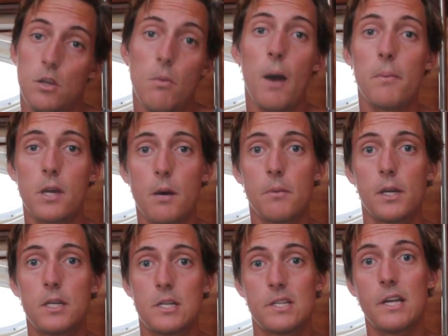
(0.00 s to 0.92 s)
You might be
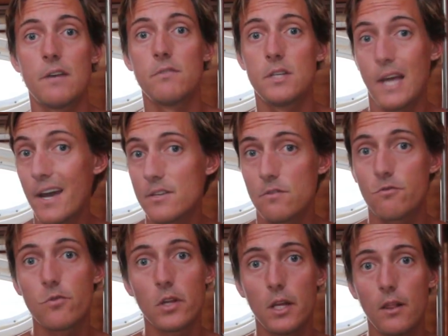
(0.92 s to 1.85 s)
coming into seven
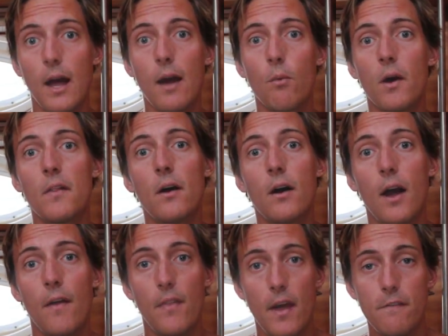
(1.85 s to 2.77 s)
days of really light
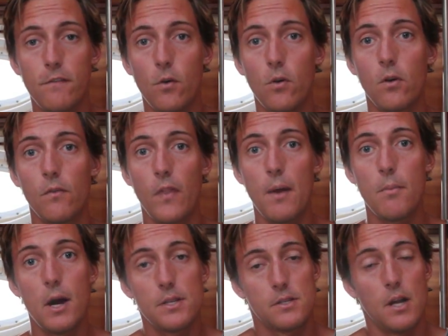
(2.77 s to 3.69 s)
weather, and therefore
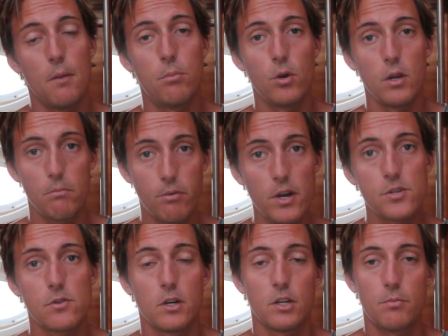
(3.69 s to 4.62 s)
that might start putting
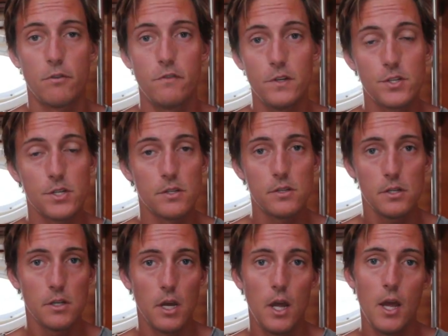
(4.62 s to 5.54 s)
pressure on your
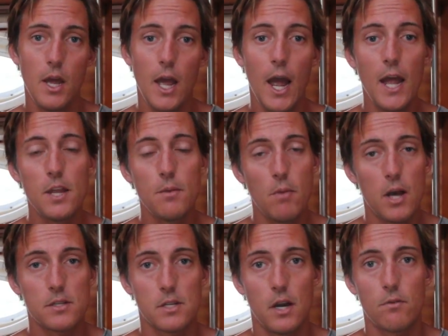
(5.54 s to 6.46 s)
provisions, and you
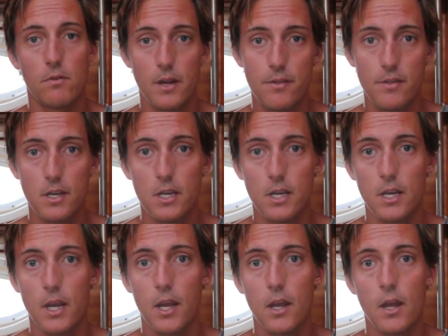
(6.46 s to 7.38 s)
might start
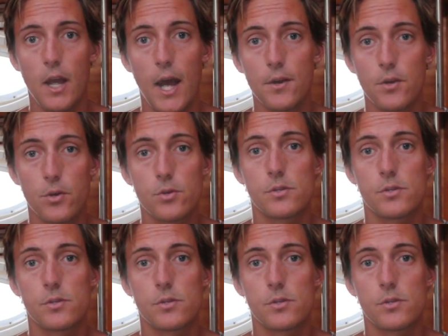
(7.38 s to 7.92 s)
rethinking how you